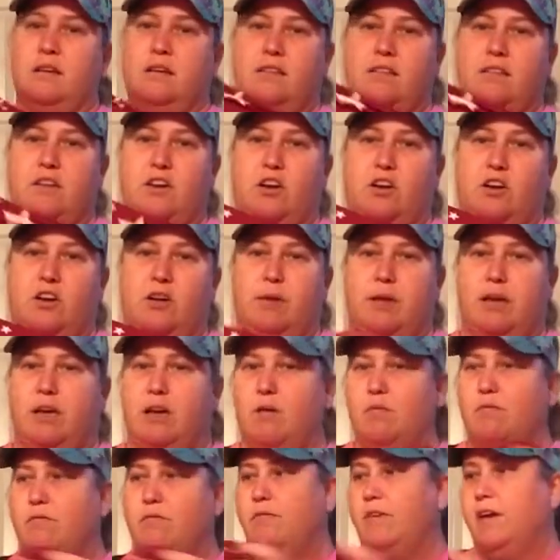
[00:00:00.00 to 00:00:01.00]
they're gonna be
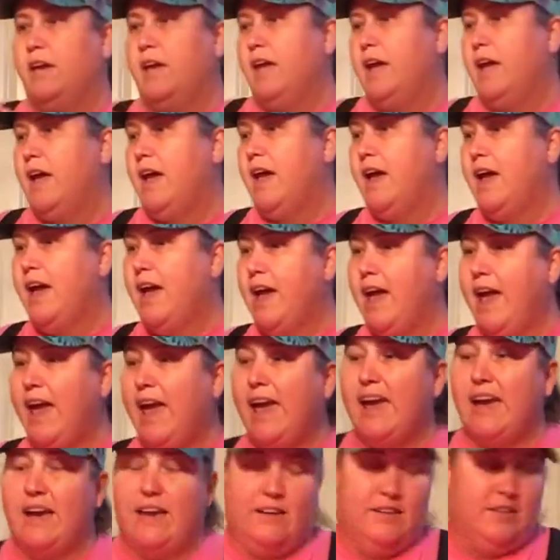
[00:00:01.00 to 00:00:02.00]
comfy.
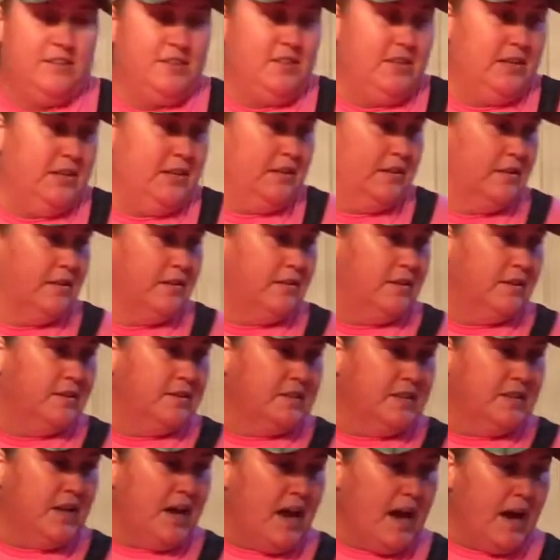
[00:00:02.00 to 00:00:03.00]
And the
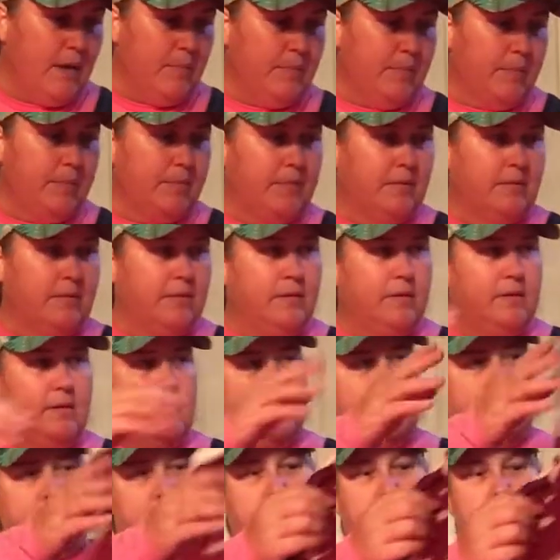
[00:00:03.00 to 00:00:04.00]
top,
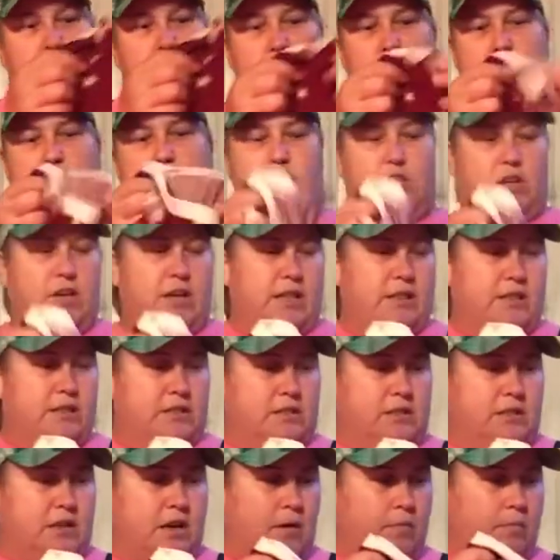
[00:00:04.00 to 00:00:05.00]
let's look at the
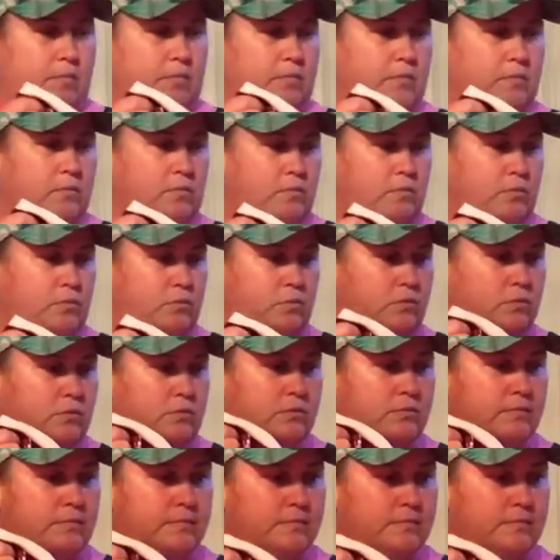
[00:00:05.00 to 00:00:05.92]
top. Ooh,